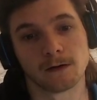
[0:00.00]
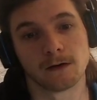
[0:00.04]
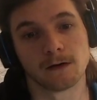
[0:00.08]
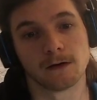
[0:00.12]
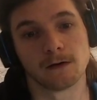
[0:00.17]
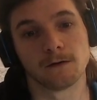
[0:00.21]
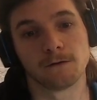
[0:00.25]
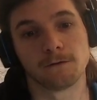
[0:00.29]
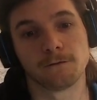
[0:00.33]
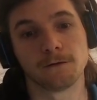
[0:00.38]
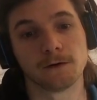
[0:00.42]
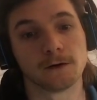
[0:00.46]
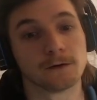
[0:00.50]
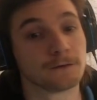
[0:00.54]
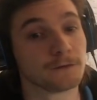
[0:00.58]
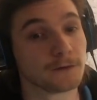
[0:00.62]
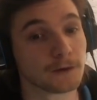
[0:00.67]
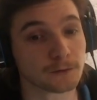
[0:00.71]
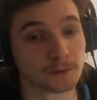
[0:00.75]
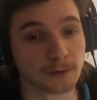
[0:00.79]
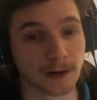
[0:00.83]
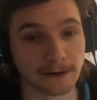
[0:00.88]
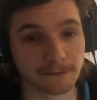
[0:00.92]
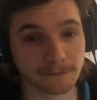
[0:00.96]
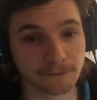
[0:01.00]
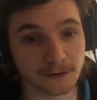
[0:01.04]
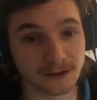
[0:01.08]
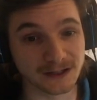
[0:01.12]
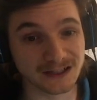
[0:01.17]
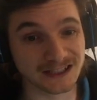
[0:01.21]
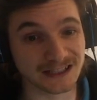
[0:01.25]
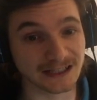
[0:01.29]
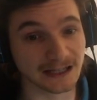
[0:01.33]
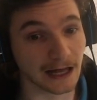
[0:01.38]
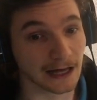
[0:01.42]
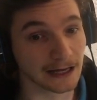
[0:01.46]
For
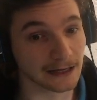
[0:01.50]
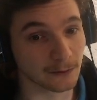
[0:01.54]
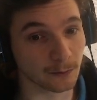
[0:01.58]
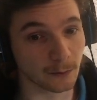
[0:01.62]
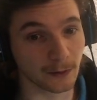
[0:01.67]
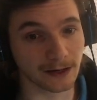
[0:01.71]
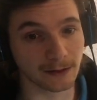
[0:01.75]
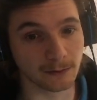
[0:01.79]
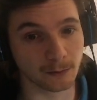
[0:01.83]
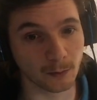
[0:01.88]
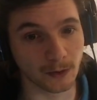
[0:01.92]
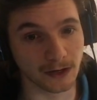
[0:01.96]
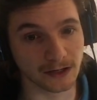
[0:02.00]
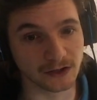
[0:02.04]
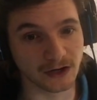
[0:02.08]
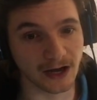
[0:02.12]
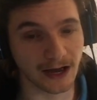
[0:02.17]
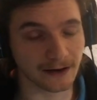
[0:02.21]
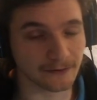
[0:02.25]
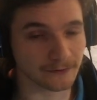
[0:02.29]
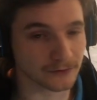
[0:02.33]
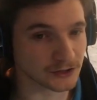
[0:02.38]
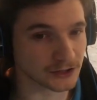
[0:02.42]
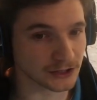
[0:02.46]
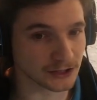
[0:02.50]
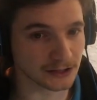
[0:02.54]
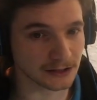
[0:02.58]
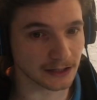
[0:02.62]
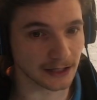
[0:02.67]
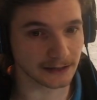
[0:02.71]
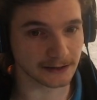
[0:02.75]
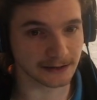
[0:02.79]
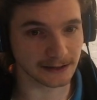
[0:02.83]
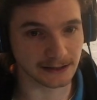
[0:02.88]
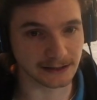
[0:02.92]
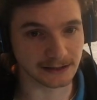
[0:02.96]
reference, like when you're averaging
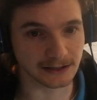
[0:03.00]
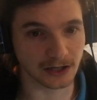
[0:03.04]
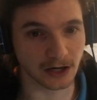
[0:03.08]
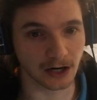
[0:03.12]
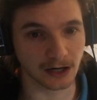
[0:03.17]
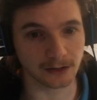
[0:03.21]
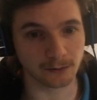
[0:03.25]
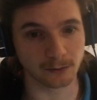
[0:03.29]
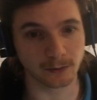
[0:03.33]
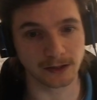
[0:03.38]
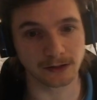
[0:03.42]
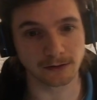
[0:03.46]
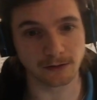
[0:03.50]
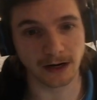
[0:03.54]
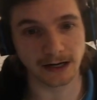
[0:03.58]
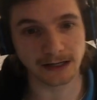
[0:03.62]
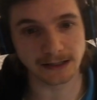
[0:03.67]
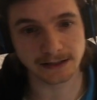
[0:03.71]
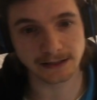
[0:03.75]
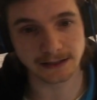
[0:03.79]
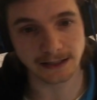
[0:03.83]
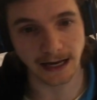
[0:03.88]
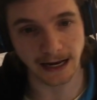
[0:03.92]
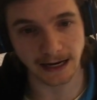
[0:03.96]
like these kind of win rates,